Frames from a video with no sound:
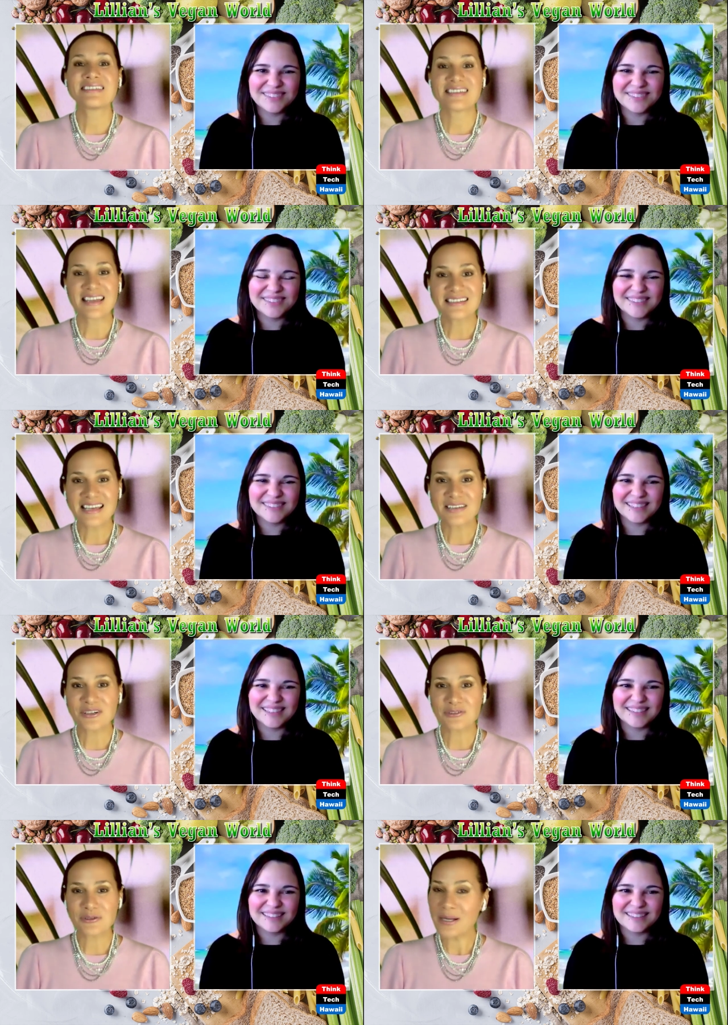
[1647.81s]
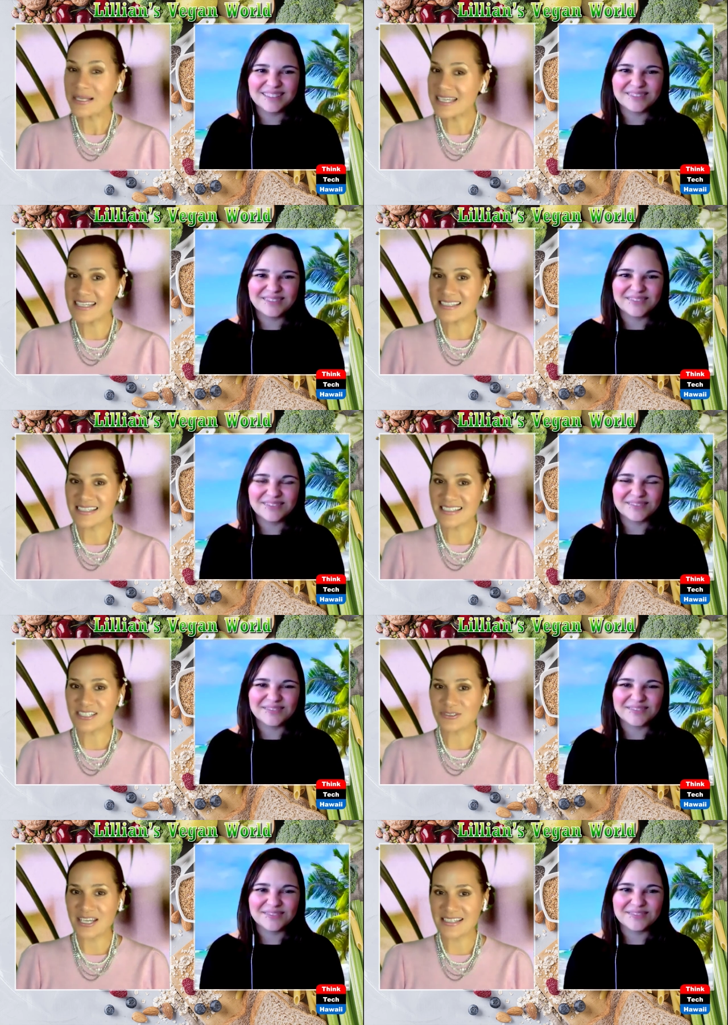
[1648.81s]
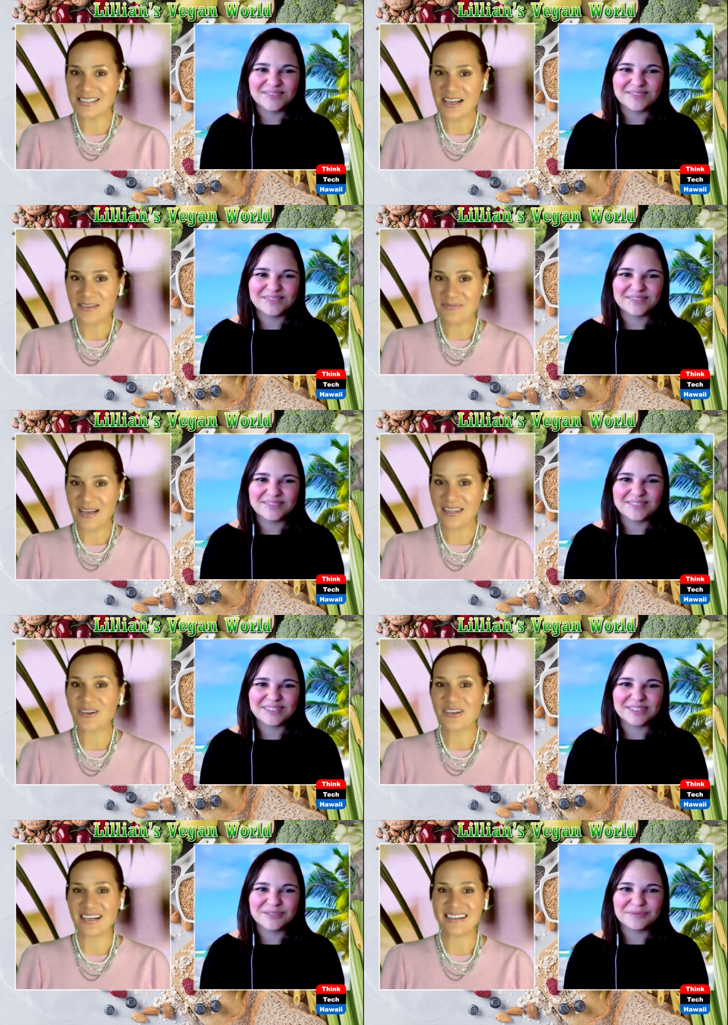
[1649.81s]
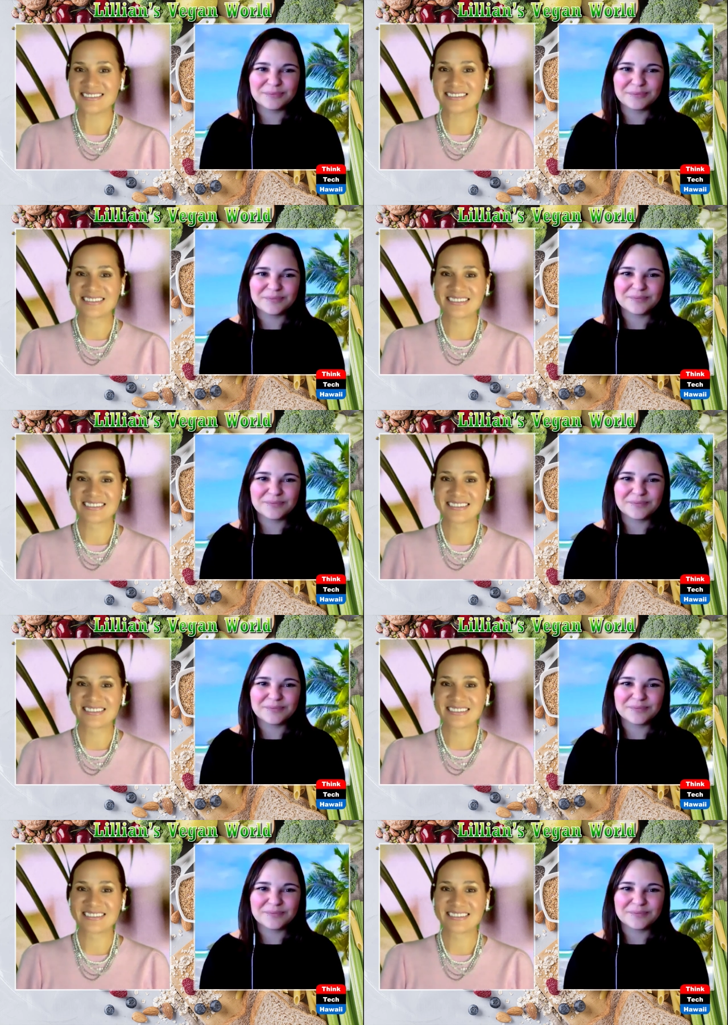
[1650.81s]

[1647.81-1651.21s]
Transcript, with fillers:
Speaker 1: Stay safe, everyone, and until next time, aloha.